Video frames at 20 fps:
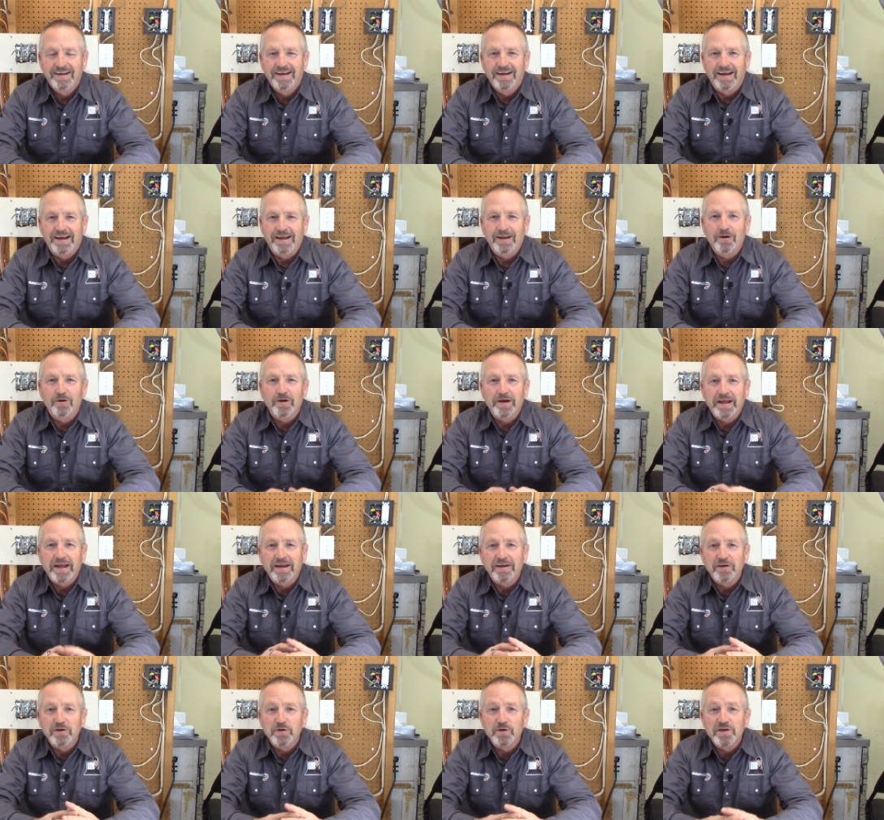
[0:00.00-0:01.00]
Hello
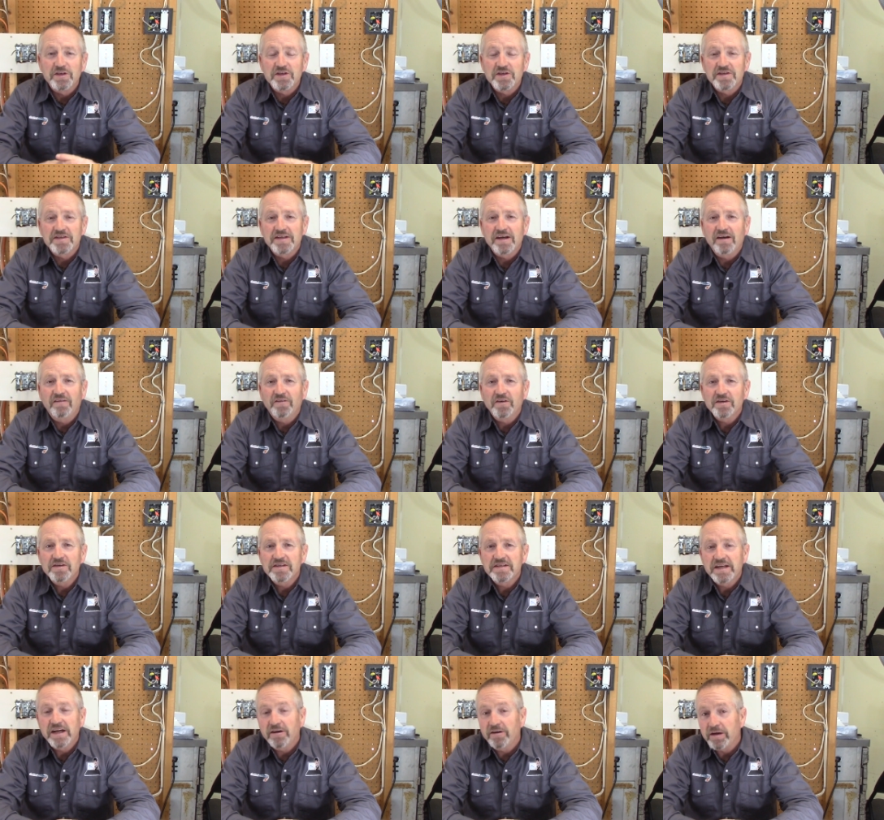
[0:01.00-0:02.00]
again, do-it-yourselfers.
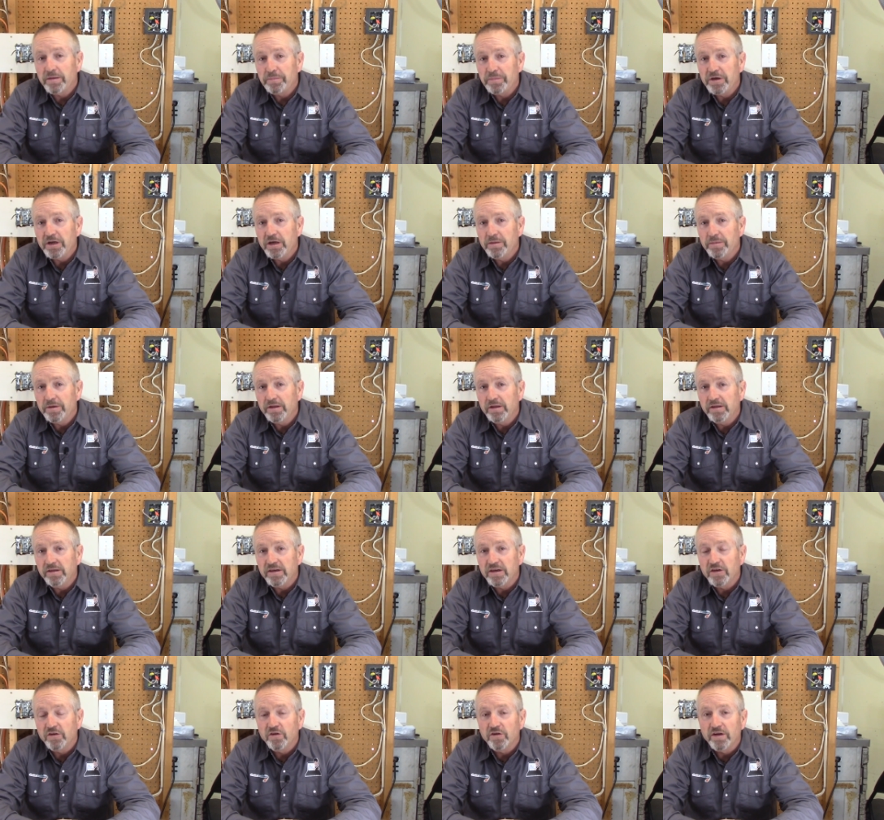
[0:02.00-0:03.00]
Terry Peterman, the
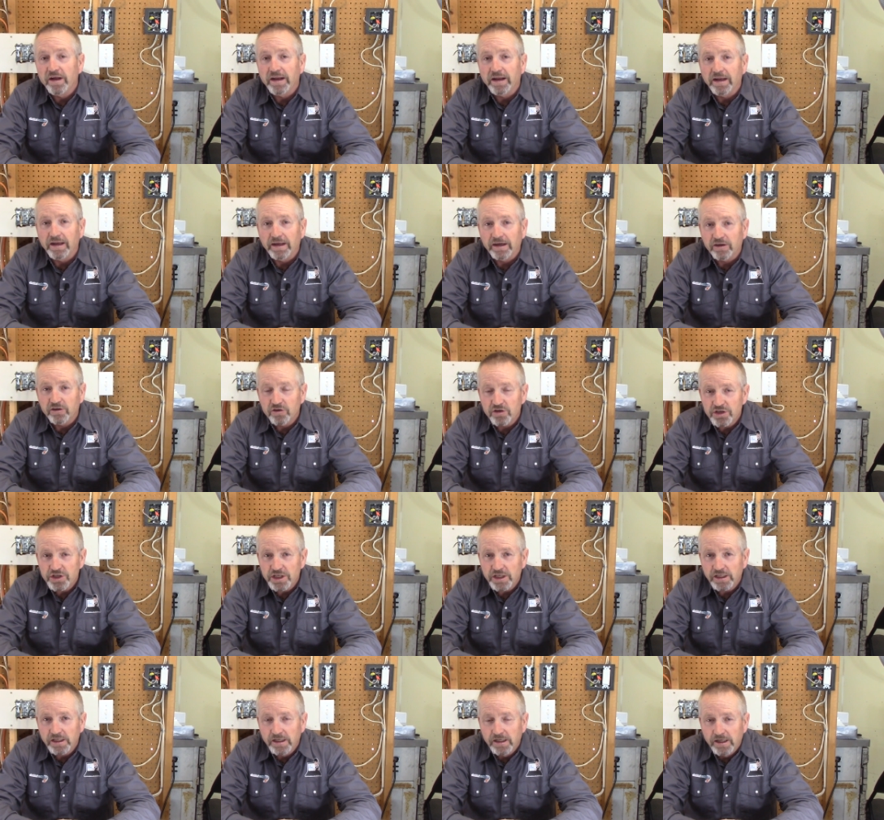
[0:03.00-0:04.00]
Internet
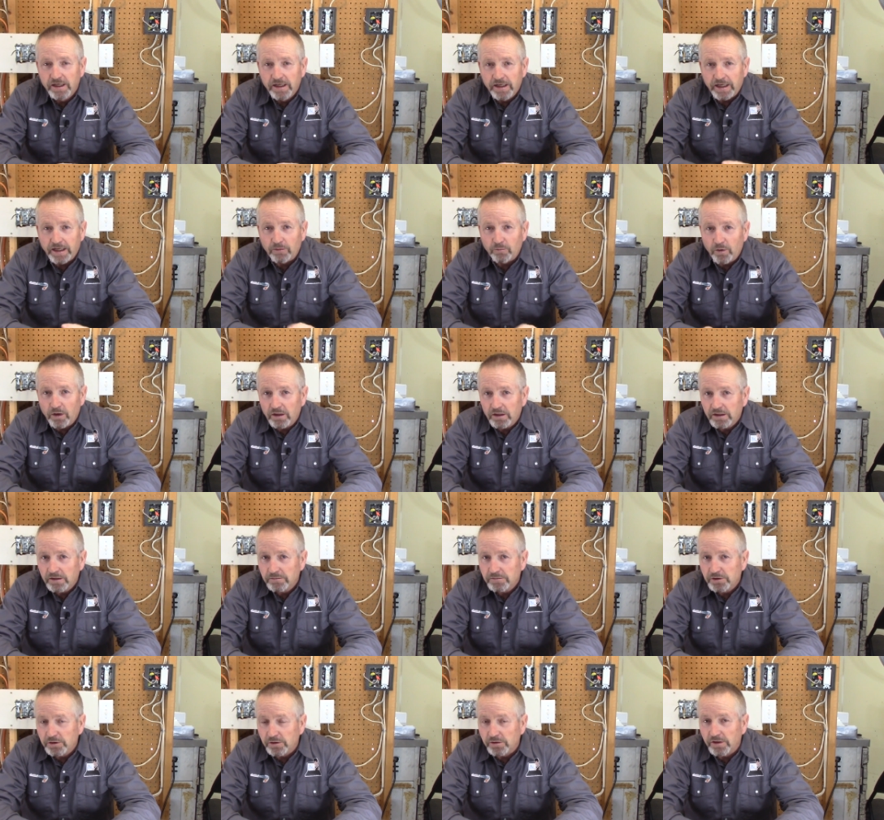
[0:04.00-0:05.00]
Electrician, and
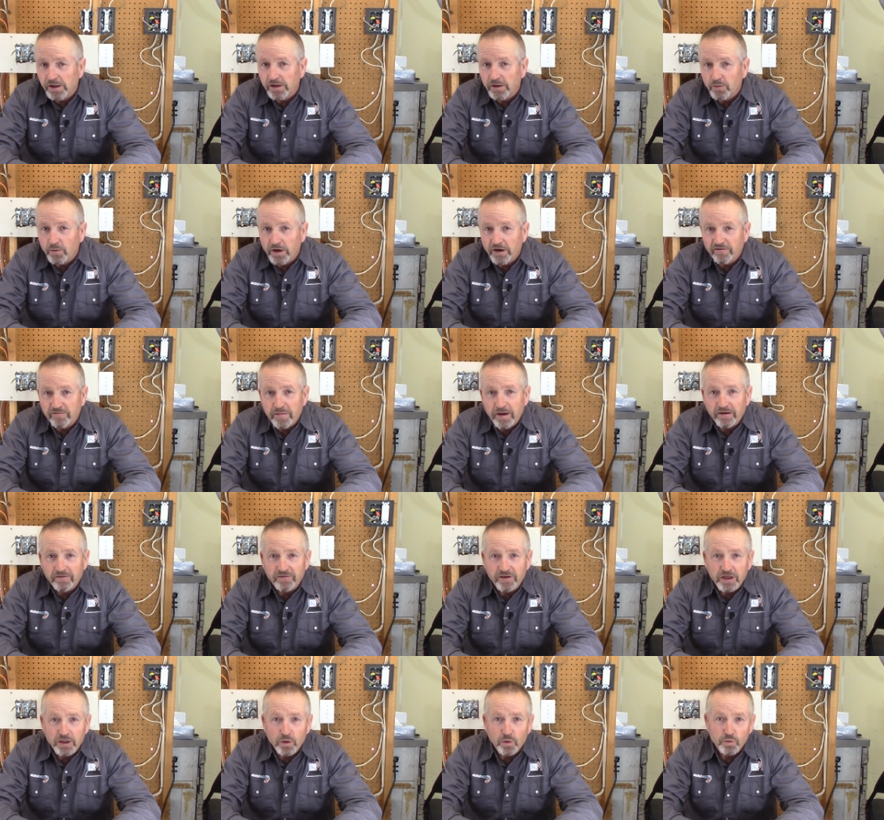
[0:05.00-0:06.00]
welcome to another one of my
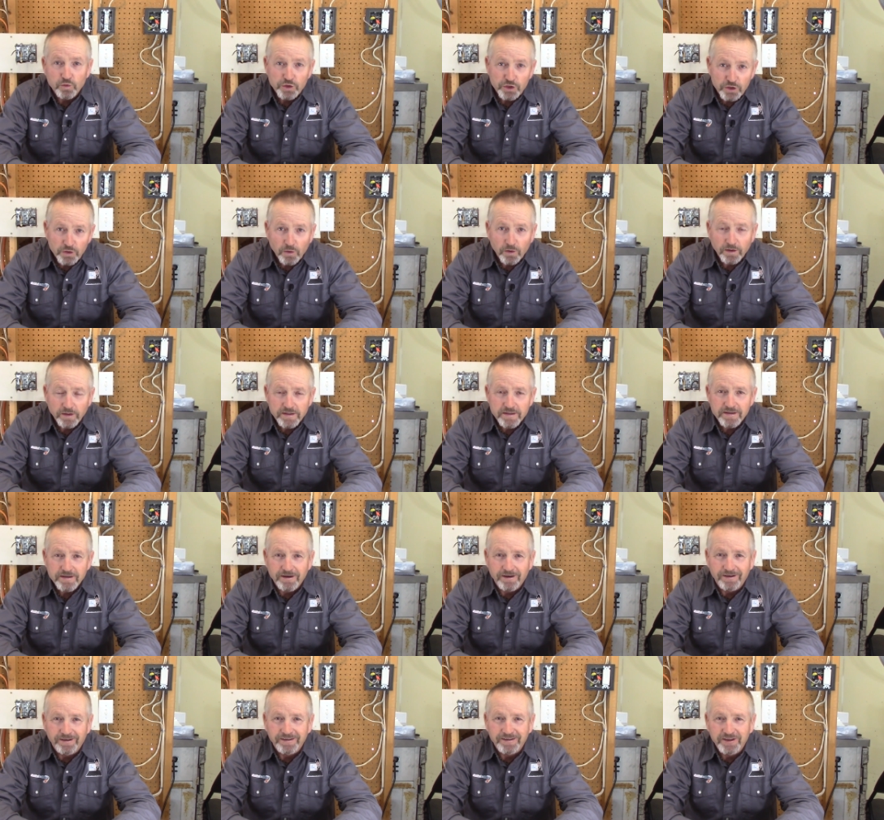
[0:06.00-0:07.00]
video shorts
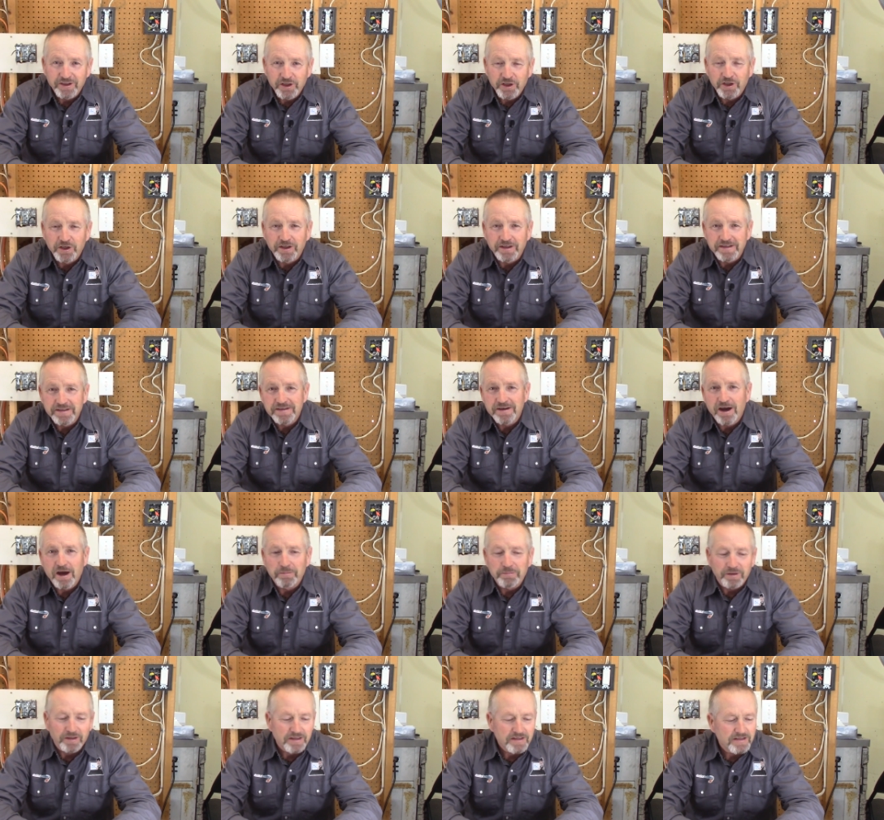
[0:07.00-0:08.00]
on current
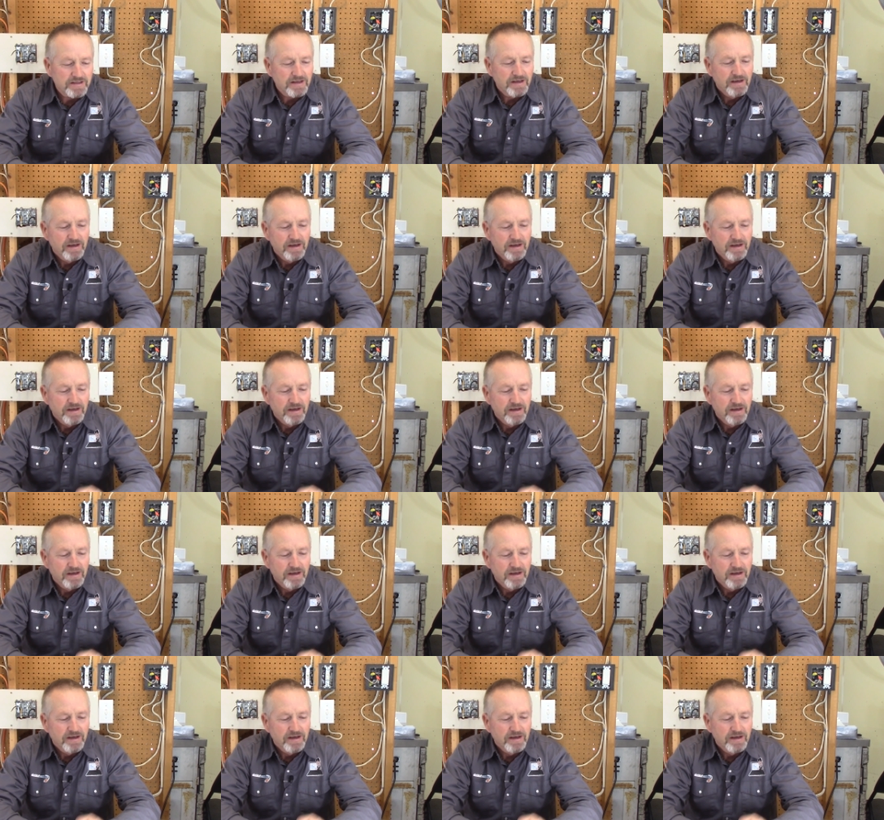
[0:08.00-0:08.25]
topics.